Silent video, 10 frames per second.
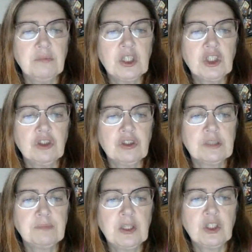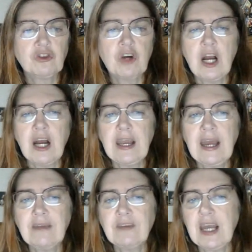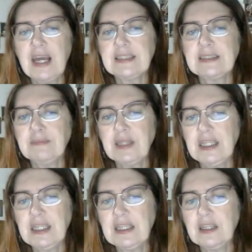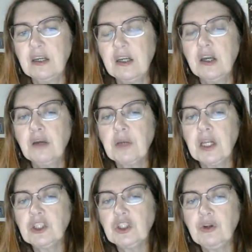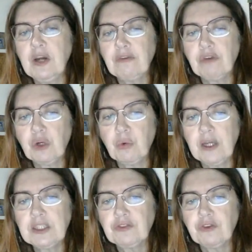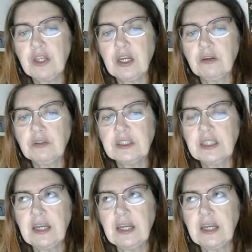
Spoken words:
This year it's been dry. I haven't had as many, but I do have requests for those.